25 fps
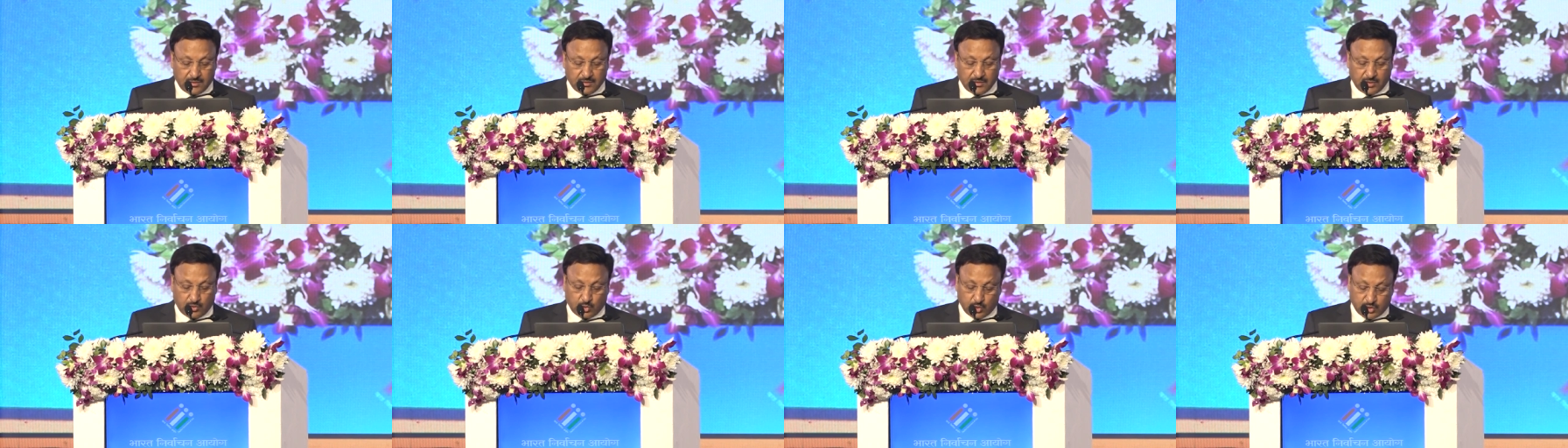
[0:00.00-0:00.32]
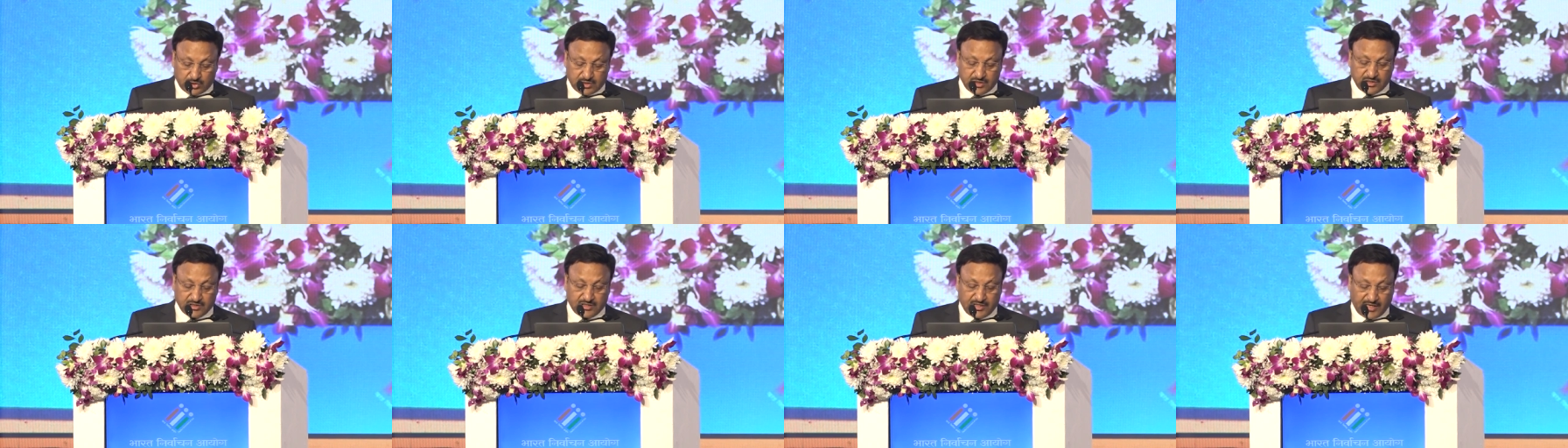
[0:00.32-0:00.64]
The
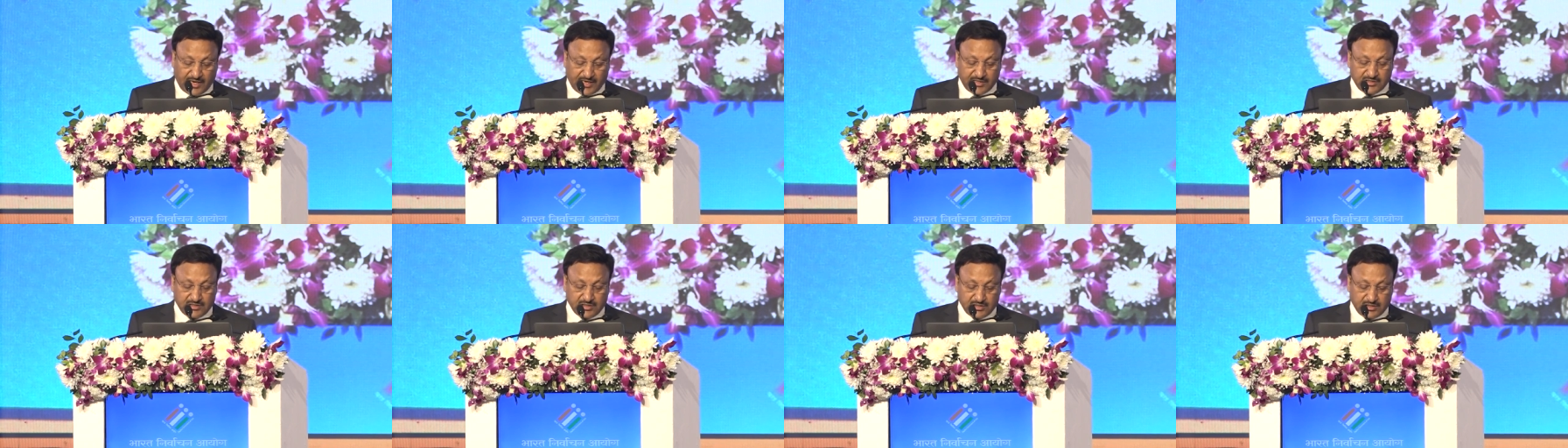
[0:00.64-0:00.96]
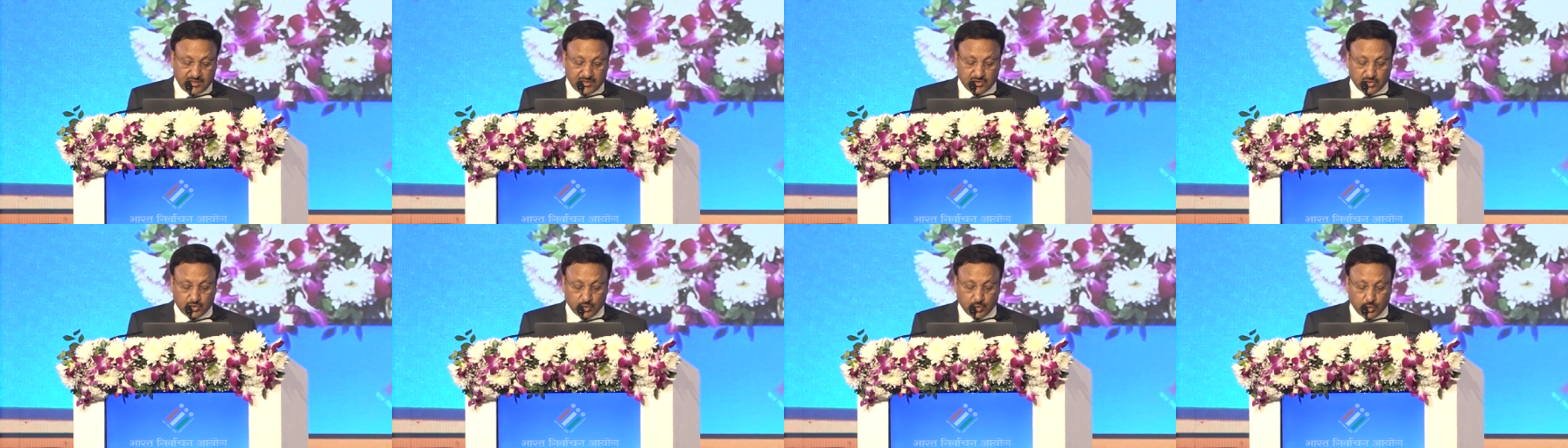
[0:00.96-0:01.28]
question
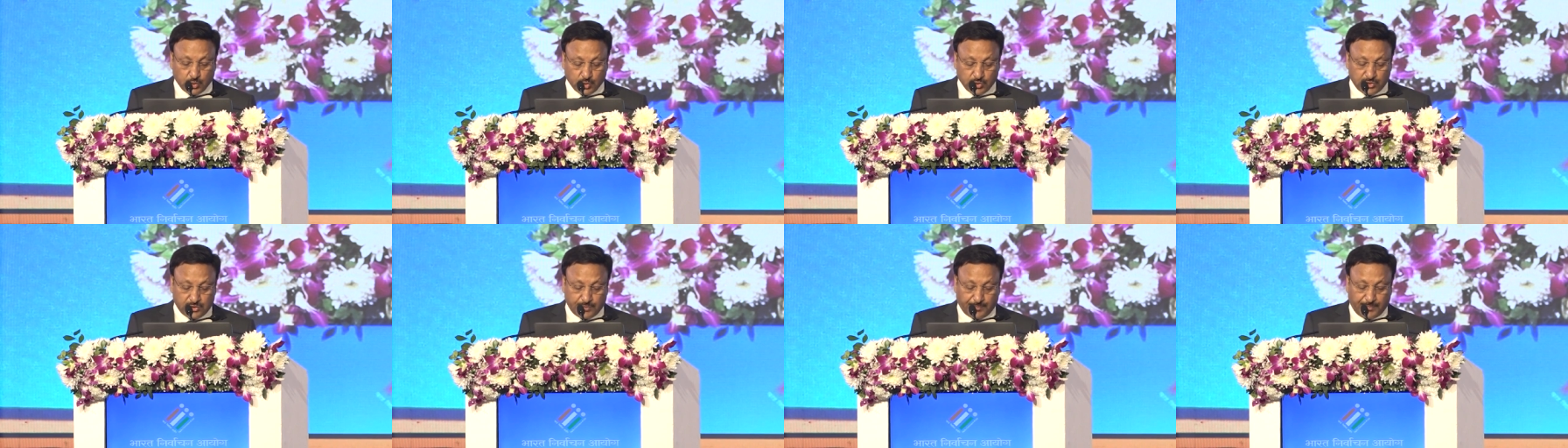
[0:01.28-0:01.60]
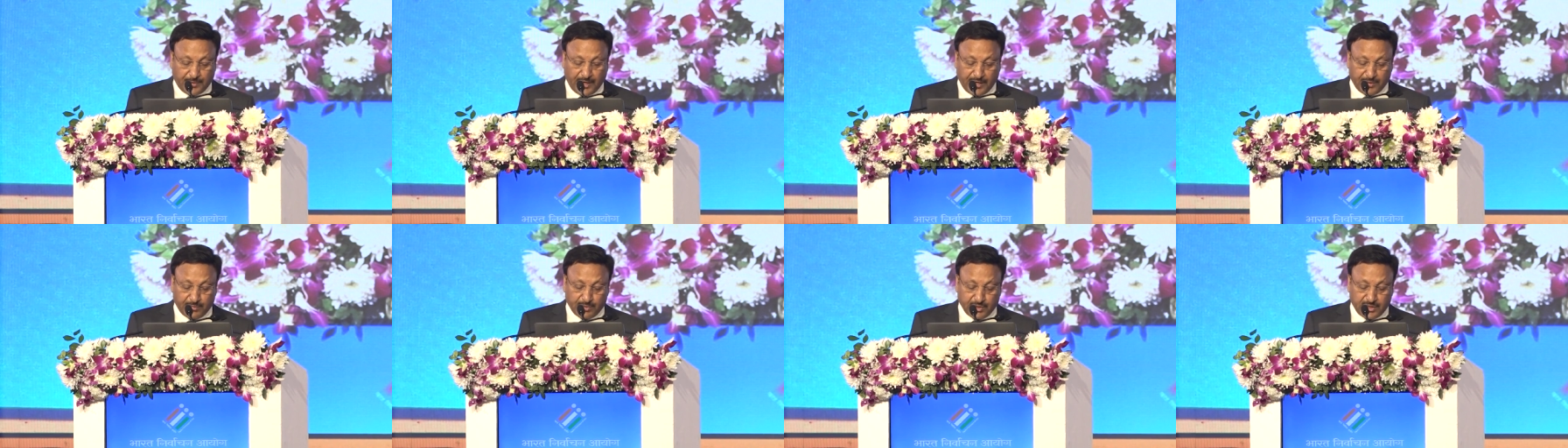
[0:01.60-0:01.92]
arises as to whose
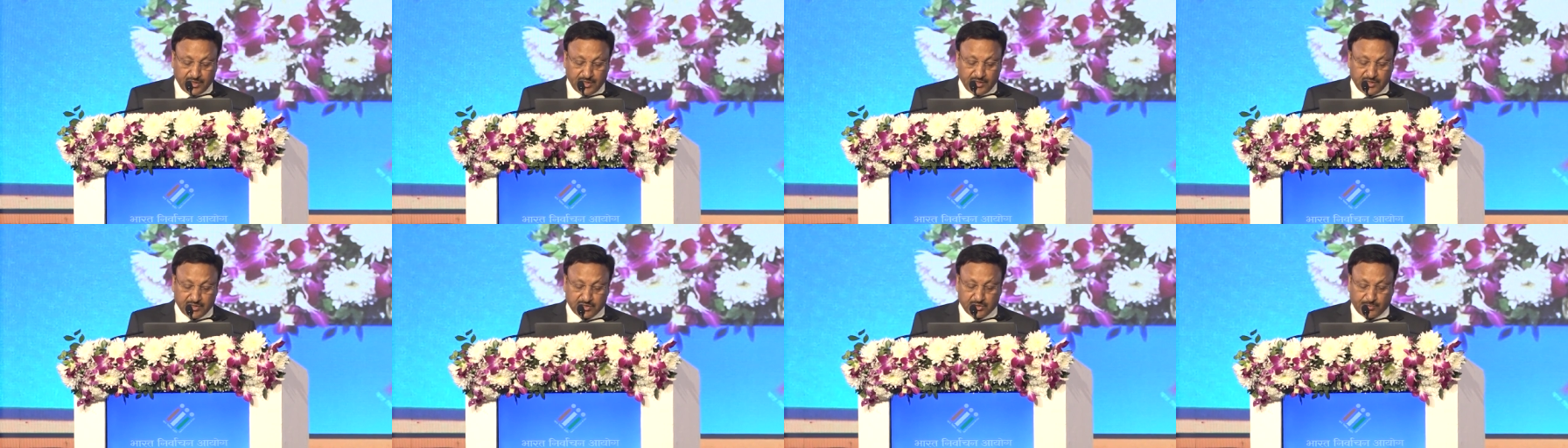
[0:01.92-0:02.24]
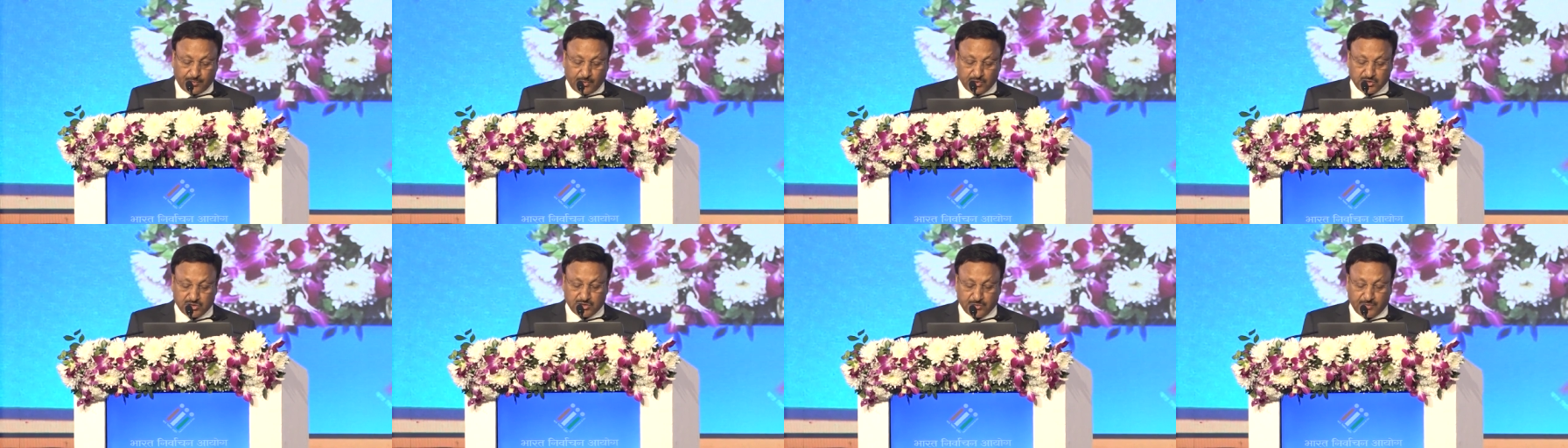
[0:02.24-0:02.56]
primary
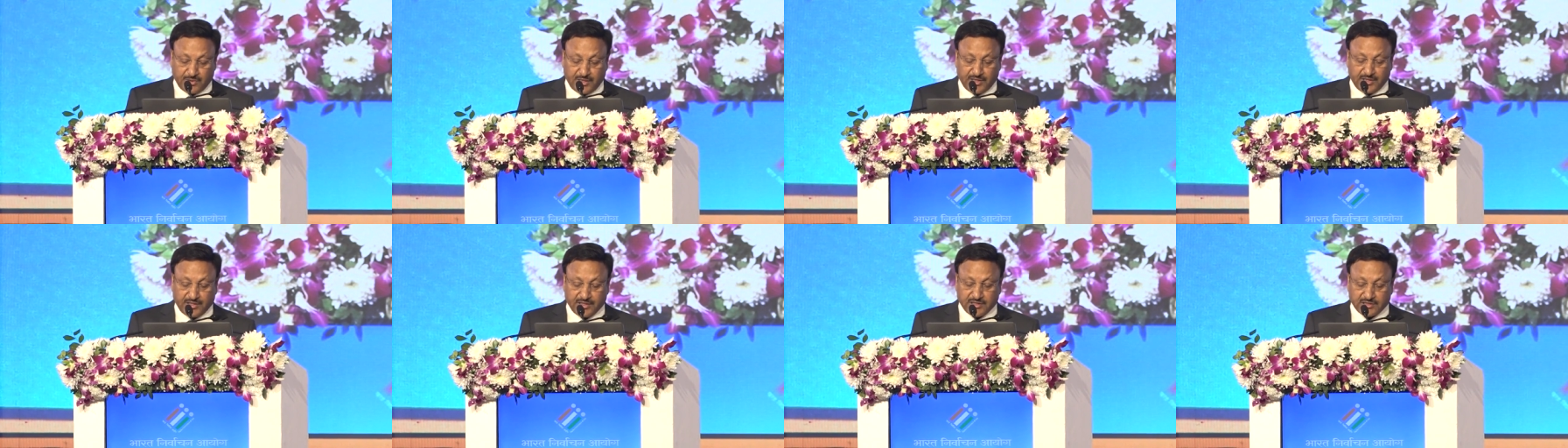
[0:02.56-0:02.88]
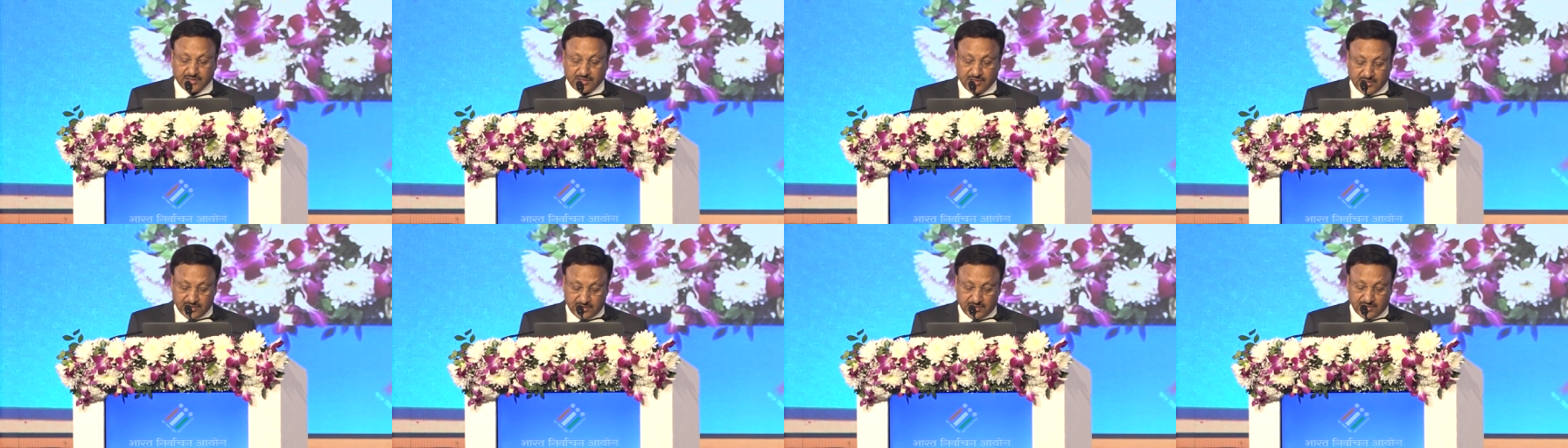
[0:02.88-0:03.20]
responsibility
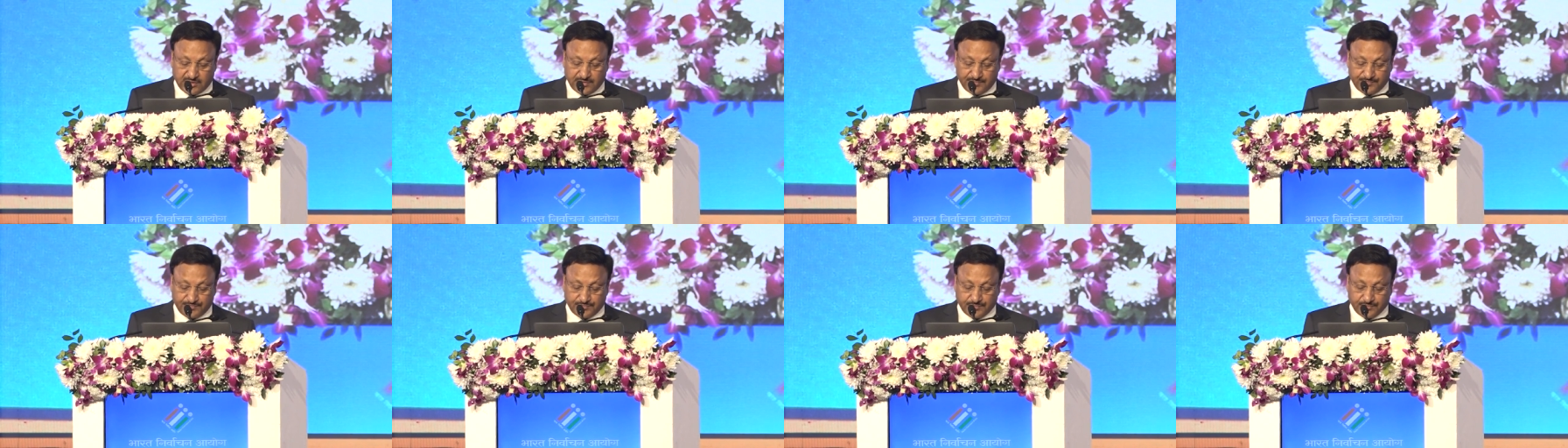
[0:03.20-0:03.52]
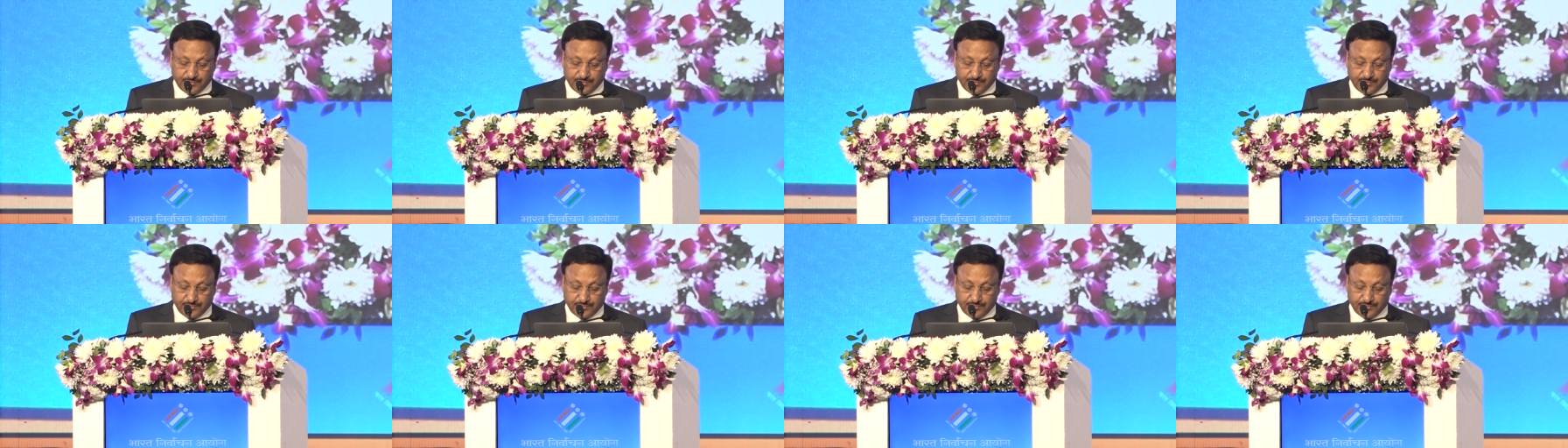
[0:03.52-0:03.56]
is this?